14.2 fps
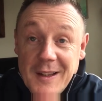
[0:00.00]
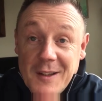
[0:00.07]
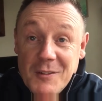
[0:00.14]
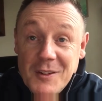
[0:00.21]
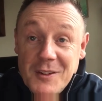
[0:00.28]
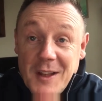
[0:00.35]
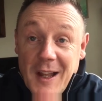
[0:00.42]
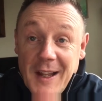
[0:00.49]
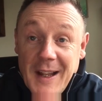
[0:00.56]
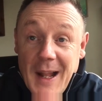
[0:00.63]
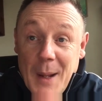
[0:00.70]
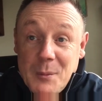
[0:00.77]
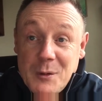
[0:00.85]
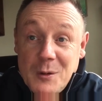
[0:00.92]
there is an
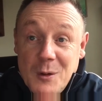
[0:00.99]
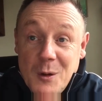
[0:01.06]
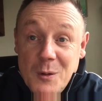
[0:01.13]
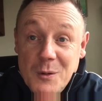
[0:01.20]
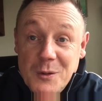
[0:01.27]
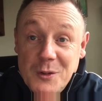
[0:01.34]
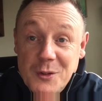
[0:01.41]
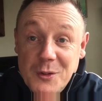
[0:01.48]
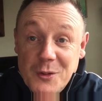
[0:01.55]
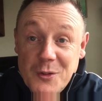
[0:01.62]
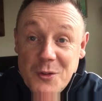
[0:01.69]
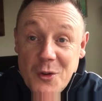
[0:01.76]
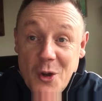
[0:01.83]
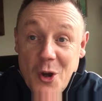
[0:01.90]
absolute
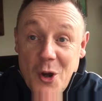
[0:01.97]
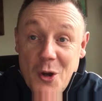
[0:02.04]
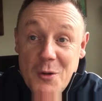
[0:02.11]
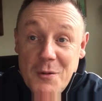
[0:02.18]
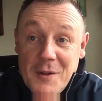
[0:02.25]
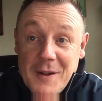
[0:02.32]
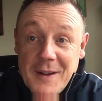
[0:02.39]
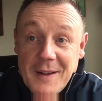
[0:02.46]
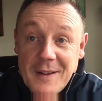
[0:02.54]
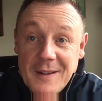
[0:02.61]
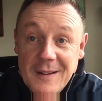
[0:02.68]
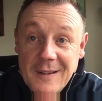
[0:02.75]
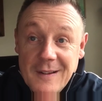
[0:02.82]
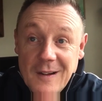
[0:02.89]
stirring
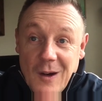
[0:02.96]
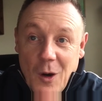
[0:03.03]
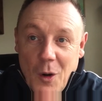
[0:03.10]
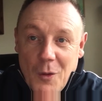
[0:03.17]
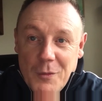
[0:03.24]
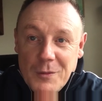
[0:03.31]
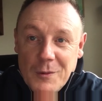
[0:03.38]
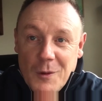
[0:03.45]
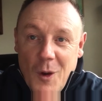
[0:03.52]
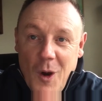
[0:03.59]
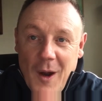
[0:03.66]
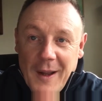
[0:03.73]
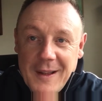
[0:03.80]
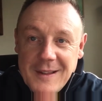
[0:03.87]
of
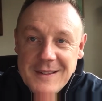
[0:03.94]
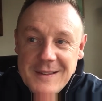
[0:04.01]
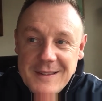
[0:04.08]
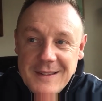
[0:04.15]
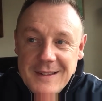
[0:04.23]
light.